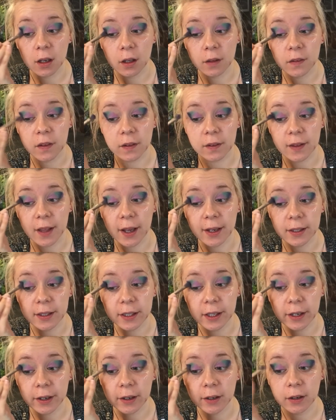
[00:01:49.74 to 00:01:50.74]
on the side
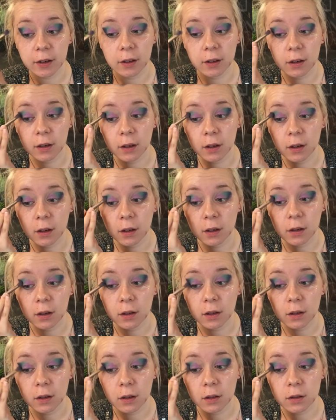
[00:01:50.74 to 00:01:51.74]
here,
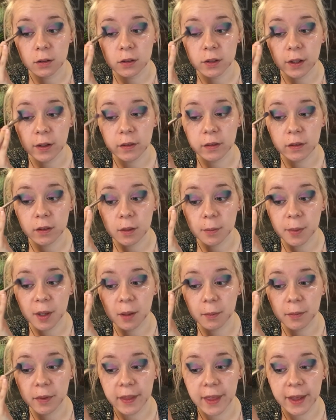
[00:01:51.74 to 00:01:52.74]
just to
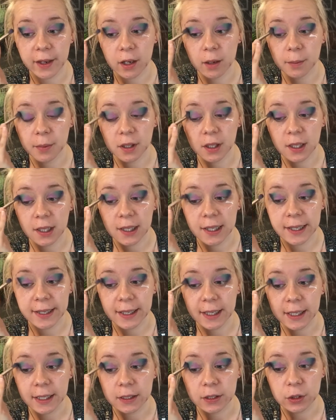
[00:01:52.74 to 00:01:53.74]
pump that up a little
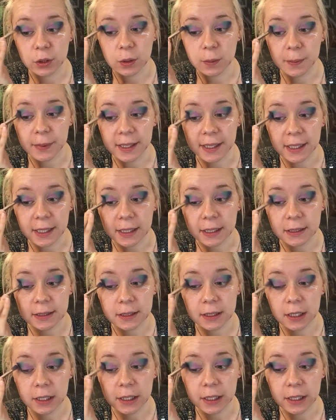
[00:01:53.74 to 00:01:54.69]
bit.